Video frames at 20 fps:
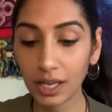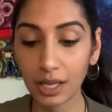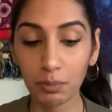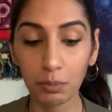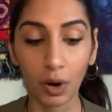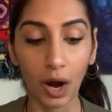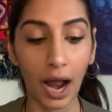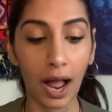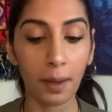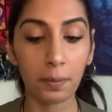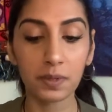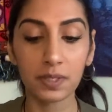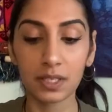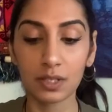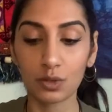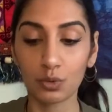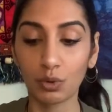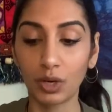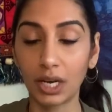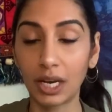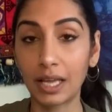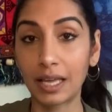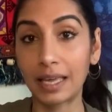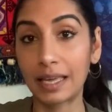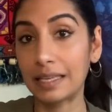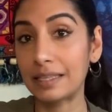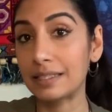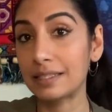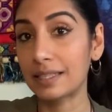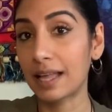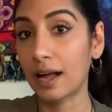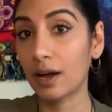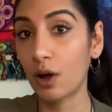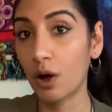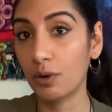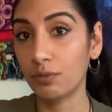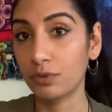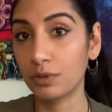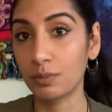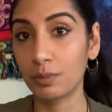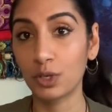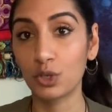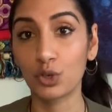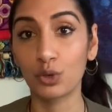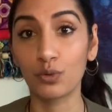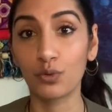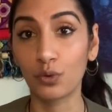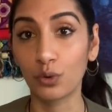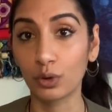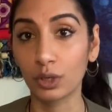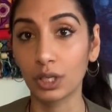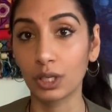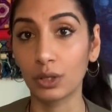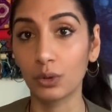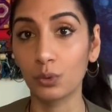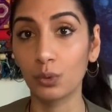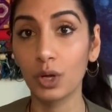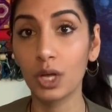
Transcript: perhaps this reading is that confirmation for you.